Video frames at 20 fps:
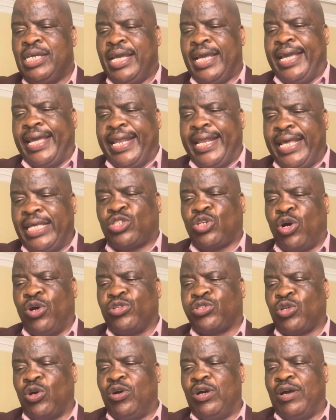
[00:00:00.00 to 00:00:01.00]
It is
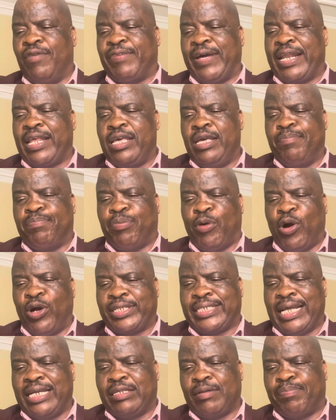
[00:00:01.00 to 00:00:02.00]
also a very
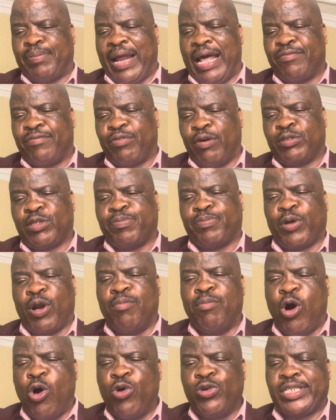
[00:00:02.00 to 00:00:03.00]
important platform to
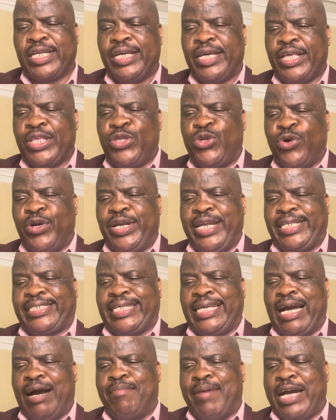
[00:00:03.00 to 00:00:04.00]
promote
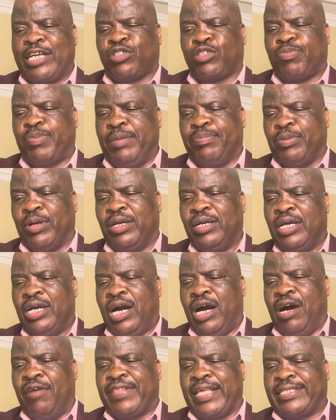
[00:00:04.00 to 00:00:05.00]
unity amongst people
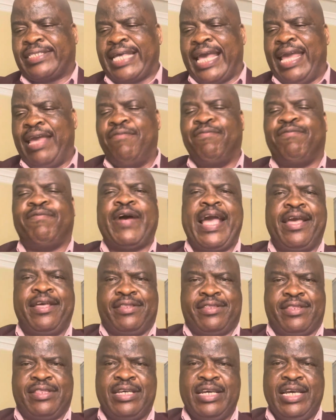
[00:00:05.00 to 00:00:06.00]
of the same
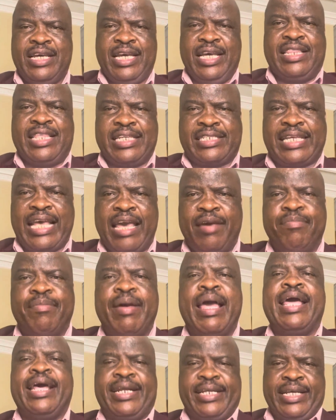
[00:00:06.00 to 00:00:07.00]
faith, in the same
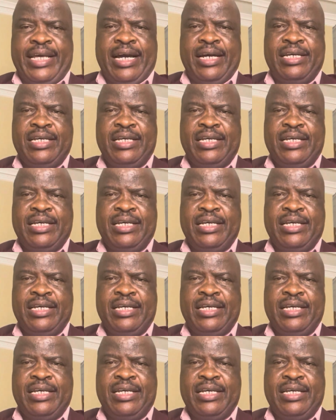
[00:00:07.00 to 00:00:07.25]
area,